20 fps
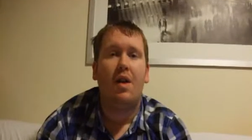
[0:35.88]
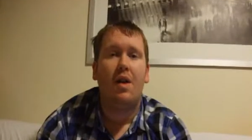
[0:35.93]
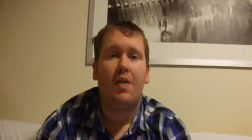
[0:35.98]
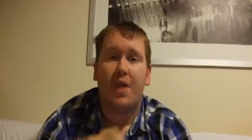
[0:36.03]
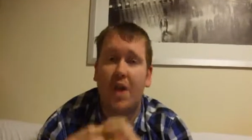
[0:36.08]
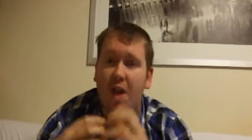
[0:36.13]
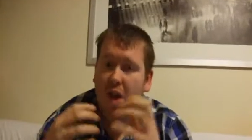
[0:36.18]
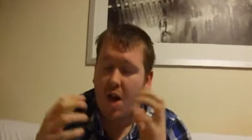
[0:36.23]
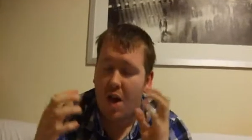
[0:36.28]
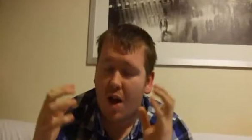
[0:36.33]

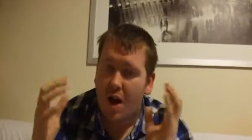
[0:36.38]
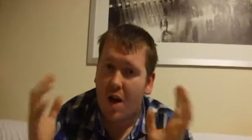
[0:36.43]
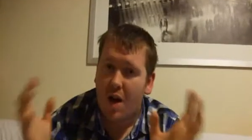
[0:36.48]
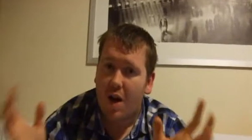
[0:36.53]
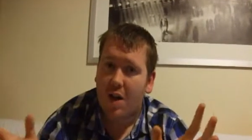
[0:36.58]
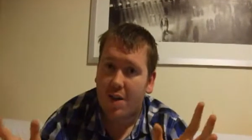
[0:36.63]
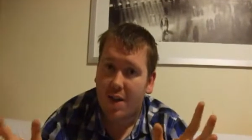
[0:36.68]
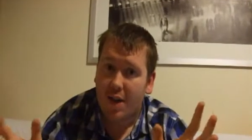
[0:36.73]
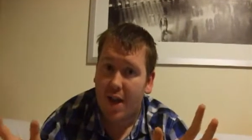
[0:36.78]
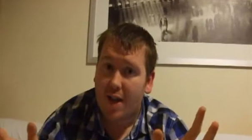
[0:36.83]
The
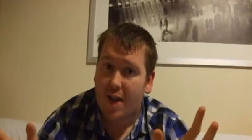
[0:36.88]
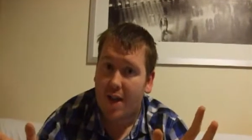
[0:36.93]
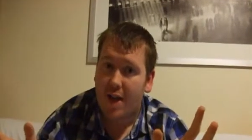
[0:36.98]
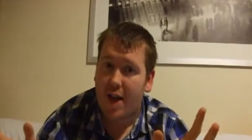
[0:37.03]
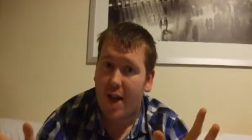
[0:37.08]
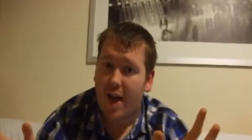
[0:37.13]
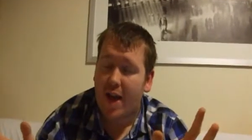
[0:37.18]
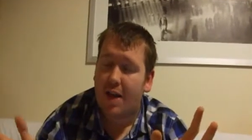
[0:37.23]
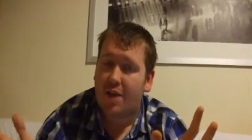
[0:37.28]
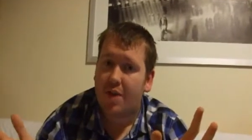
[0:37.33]

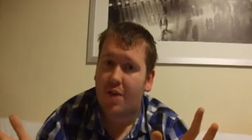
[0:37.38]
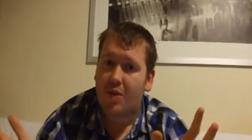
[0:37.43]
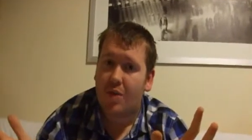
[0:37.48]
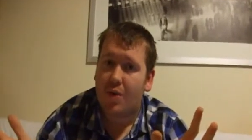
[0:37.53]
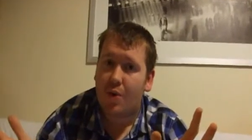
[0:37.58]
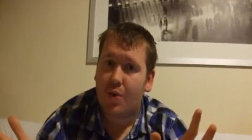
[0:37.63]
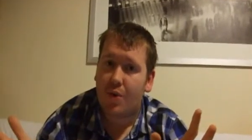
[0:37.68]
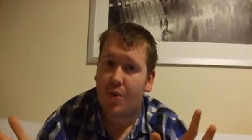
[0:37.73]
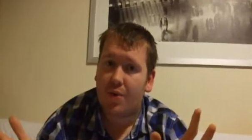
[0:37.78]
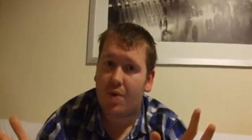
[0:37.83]
RTDA is, of
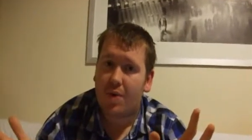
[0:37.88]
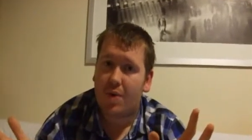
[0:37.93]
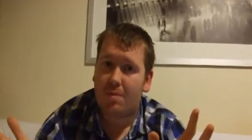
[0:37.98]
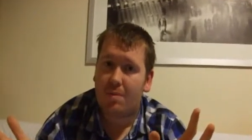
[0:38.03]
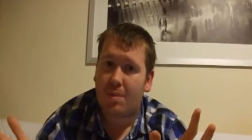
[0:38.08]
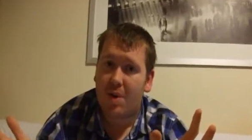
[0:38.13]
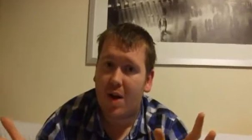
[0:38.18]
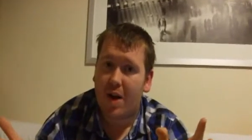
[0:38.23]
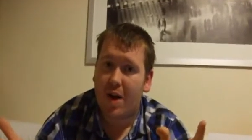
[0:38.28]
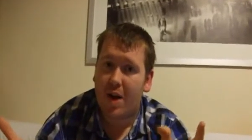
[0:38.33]
course,
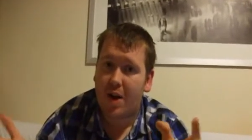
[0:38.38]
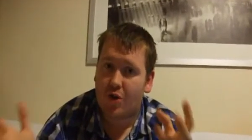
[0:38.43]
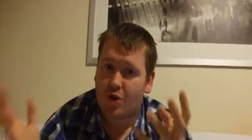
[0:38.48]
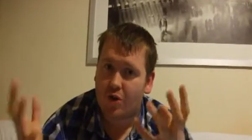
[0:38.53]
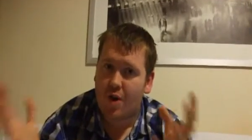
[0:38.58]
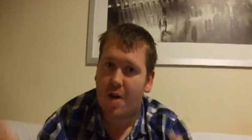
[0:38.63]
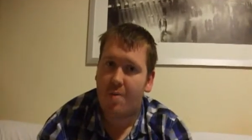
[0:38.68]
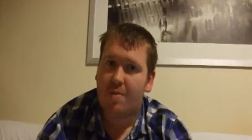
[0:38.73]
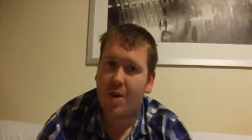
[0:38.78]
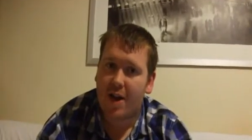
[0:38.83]
my
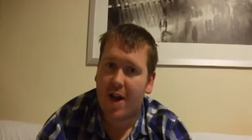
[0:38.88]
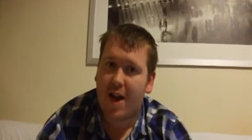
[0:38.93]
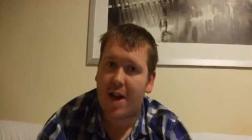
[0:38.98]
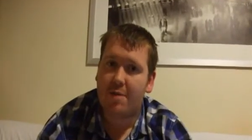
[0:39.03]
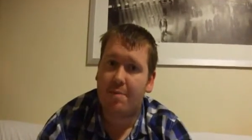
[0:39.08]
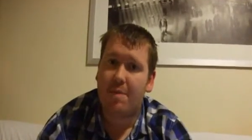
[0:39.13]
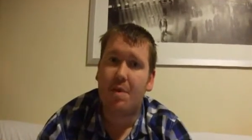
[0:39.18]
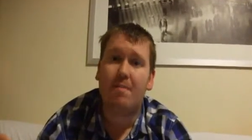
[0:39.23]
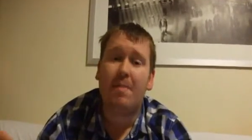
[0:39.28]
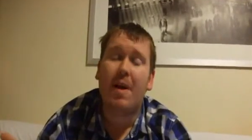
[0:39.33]
drama
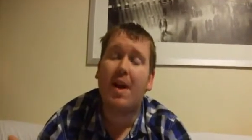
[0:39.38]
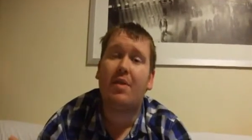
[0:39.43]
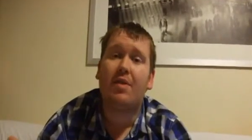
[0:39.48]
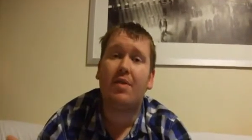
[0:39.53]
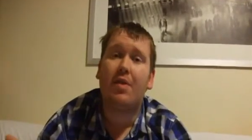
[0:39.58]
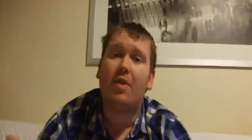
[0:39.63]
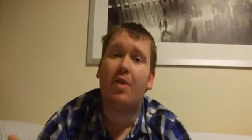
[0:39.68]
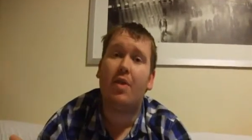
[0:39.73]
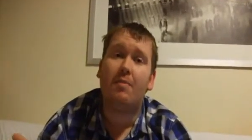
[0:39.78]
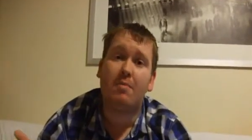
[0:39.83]
academy
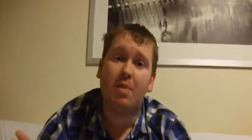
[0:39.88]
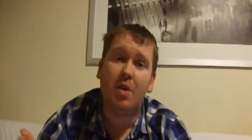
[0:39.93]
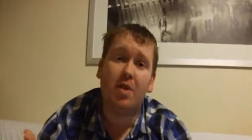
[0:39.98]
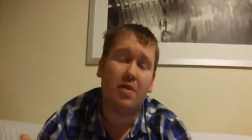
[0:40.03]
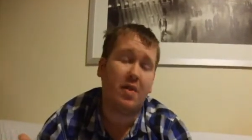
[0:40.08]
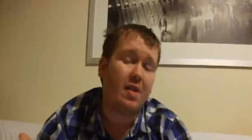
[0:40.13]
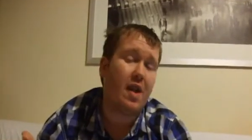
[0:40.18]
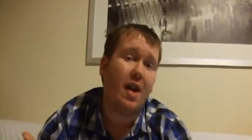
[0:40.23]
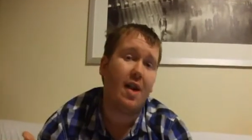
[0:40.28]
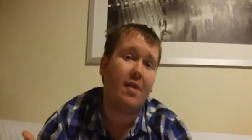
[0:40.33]
based on the
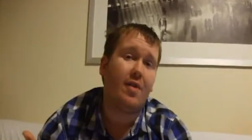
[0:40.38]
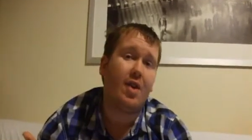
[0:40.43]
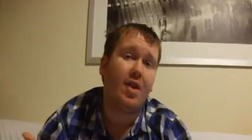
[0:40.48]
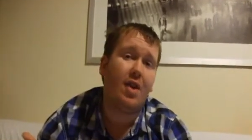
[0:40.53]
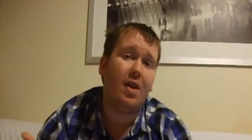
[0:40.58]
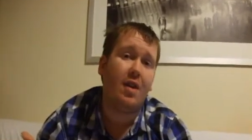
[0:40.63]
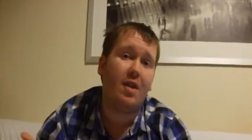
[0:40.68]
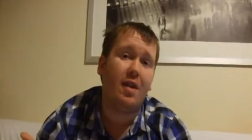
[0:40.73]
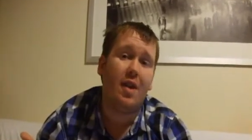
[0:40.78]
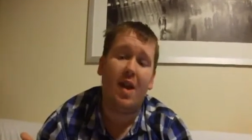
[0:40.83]
books that I've
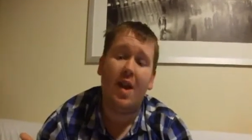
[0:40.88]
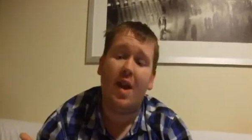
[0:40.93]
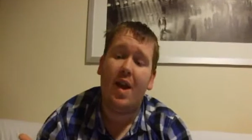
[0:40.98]
got